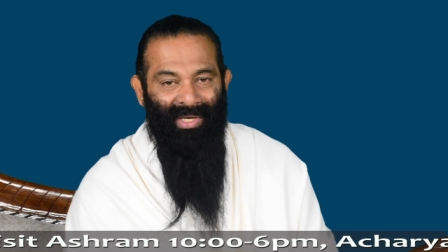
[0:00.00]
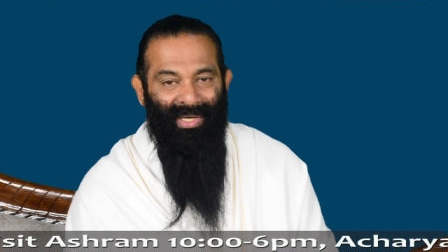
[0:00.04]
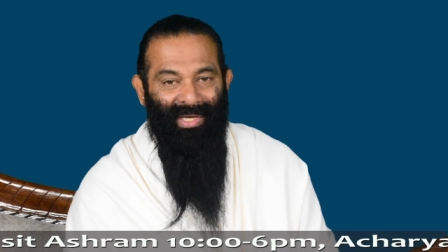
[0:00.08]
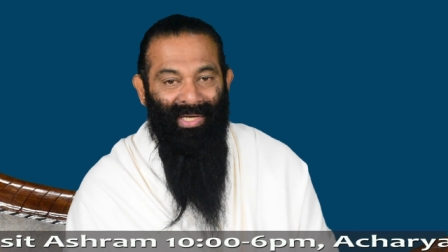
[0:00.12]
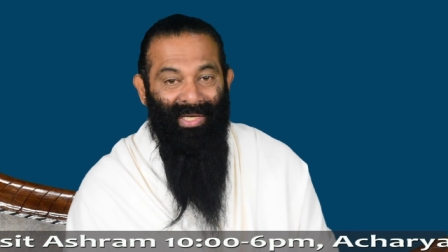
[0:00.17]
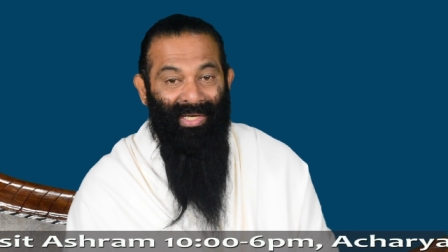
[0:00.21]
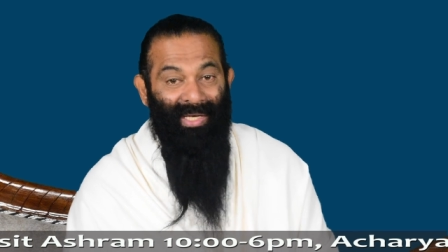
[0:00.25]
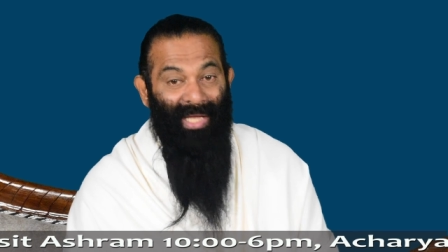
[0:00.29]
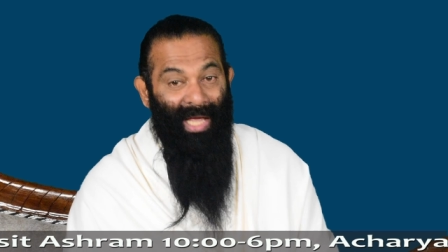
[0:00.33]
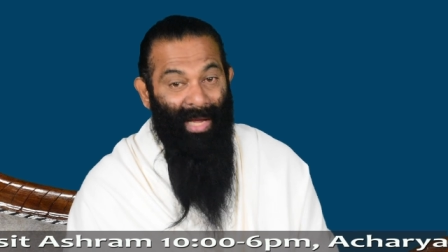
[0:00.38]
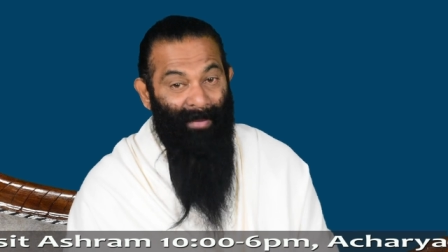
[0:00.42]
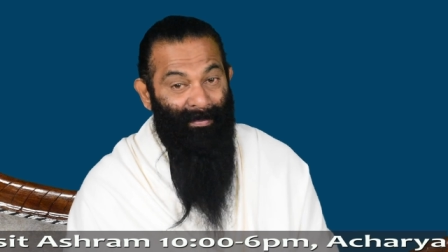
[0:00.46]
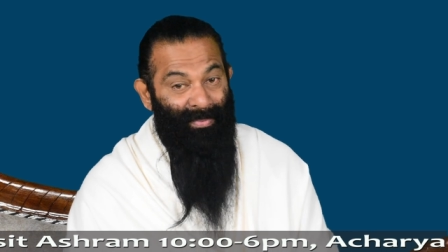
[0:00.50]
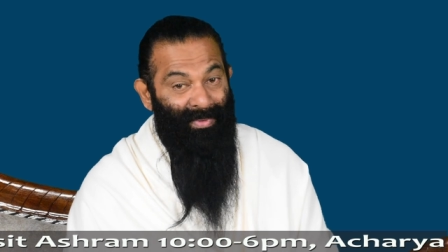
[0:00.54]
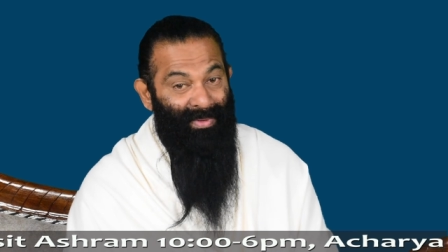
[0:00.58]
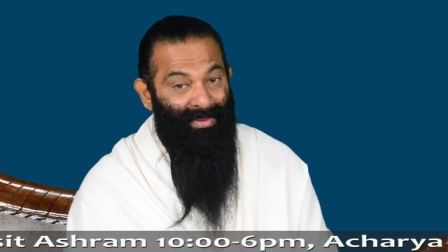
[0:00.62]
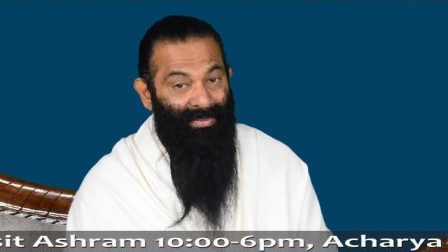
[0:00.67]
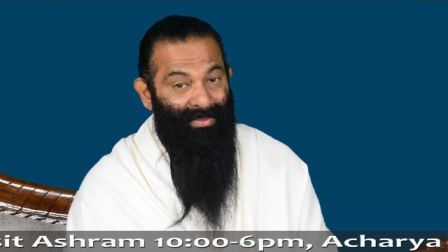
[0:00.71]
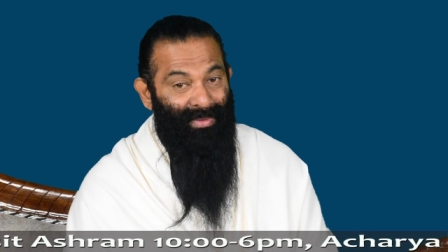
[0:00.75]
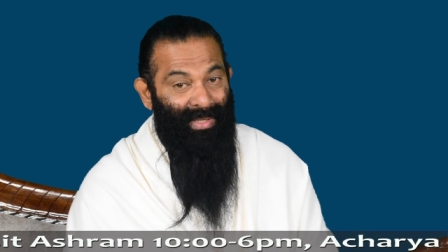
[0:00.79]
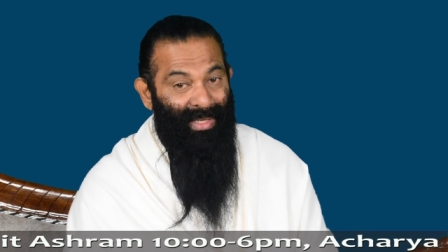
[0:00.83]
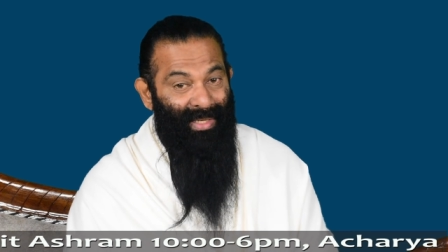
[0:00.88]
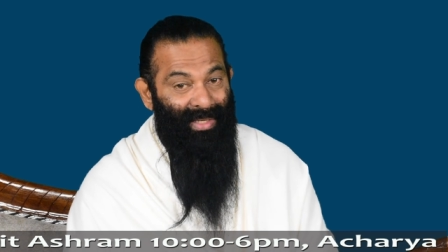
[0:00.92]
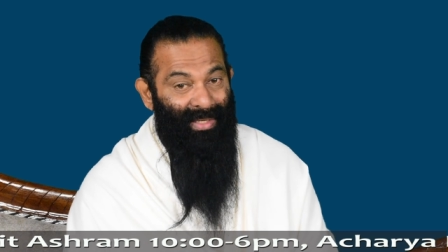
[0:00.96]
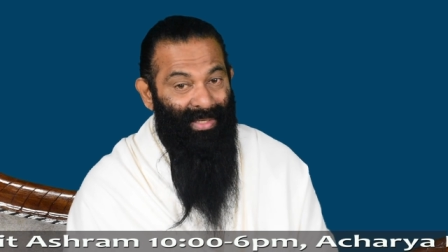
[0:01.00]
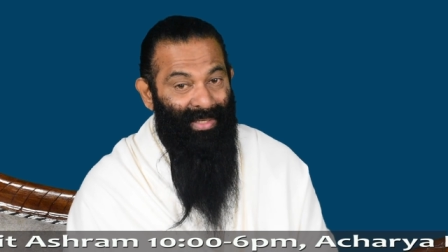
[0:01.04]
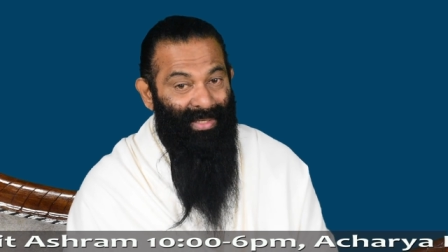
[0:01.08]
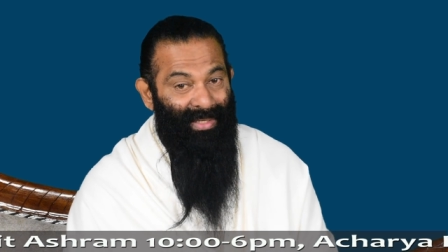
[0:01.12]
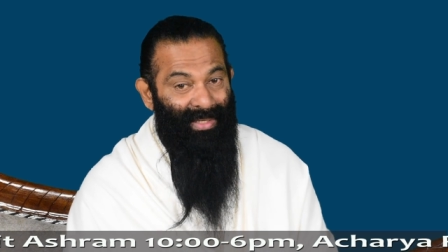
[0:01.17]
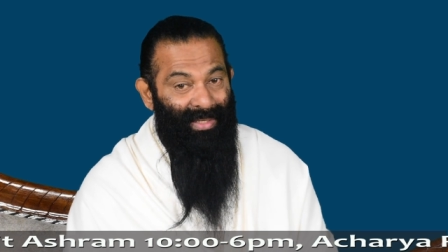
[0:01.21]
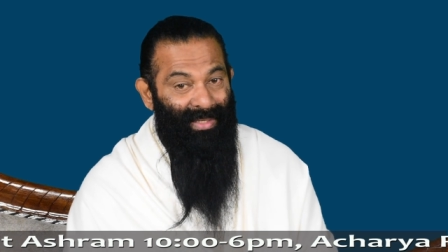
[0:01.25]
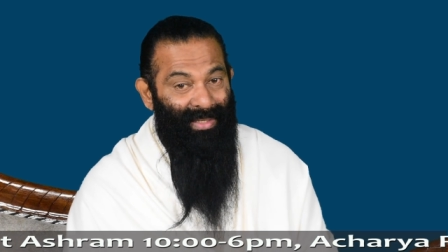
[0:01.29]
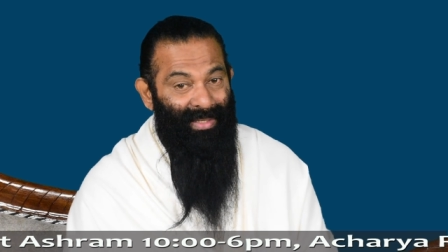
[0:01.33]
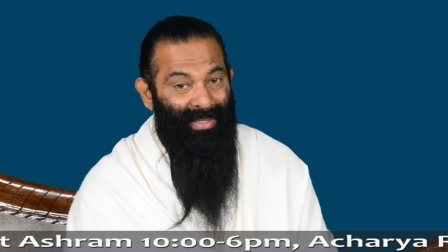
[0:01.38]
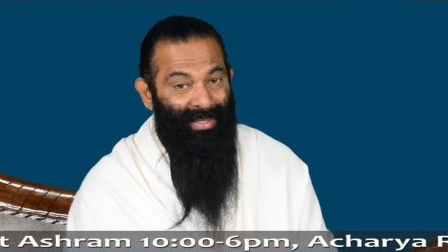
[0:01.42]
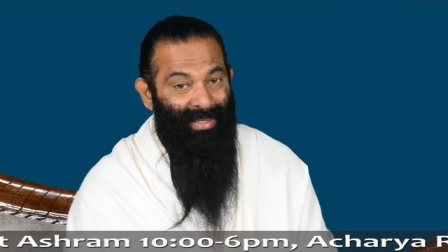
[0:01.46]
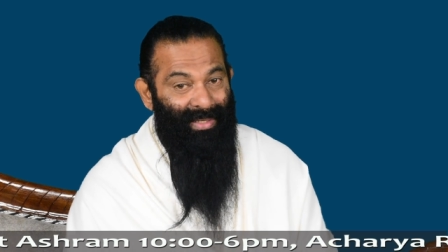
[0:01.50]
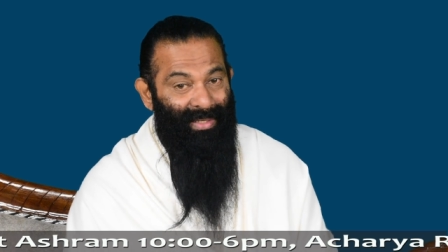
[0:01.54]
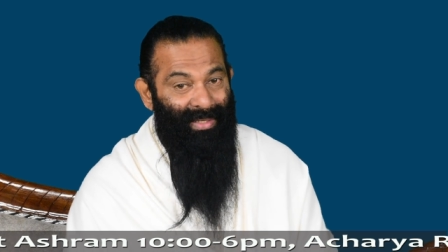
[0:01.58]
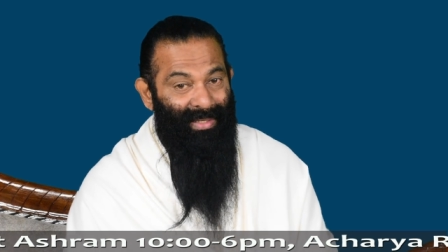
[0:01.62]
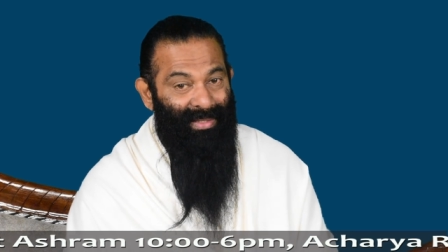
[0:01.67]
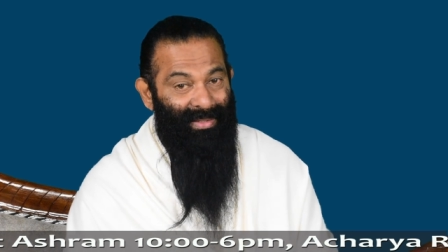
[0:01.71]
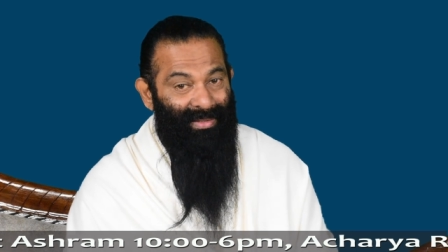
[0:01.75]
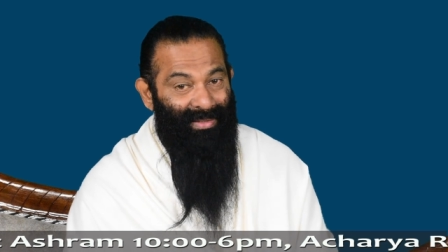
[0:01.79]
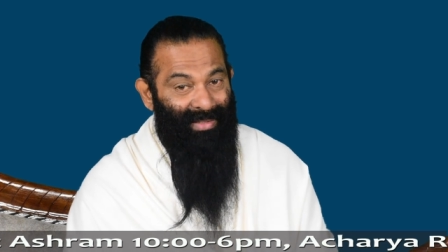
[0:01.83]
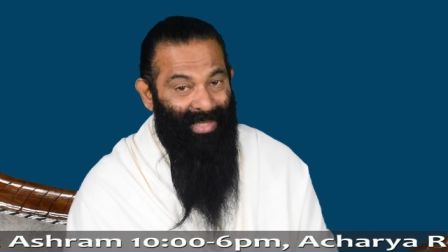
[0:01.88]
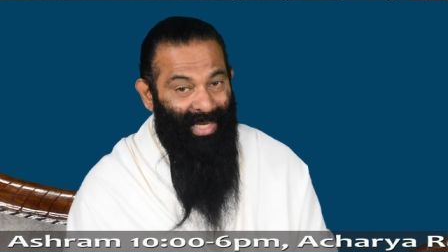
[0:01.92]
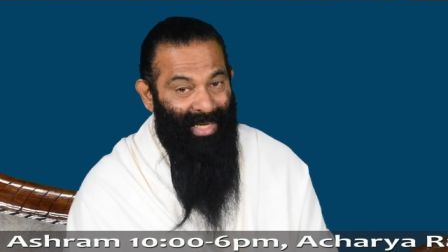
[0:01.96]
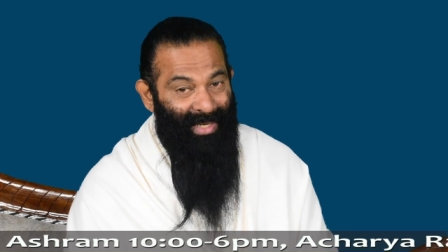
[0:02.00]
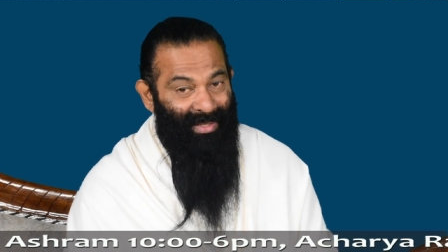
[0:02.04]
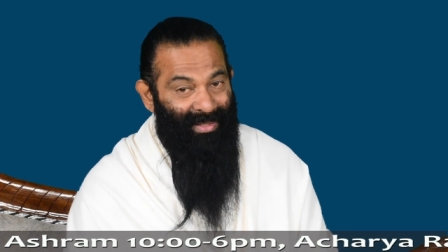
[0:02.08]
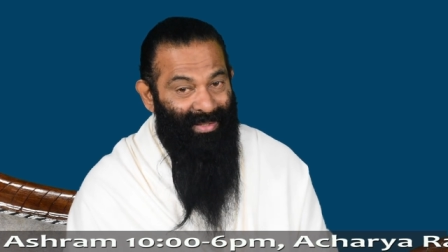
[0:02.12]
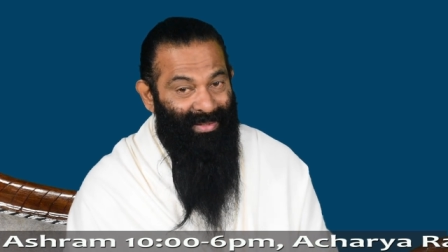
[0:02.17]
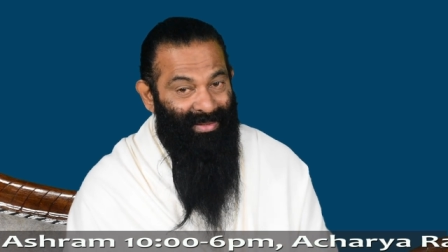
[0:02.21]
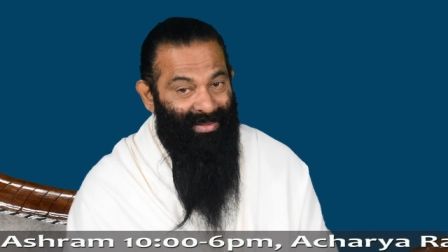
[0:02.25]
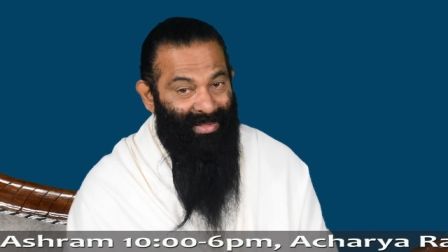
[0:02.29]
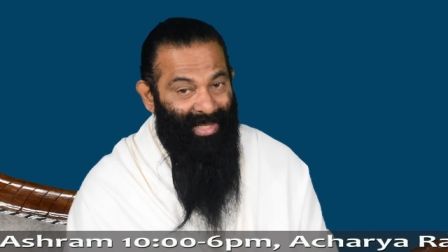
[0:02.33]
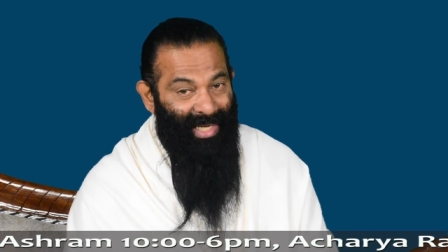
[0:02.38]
It happened that in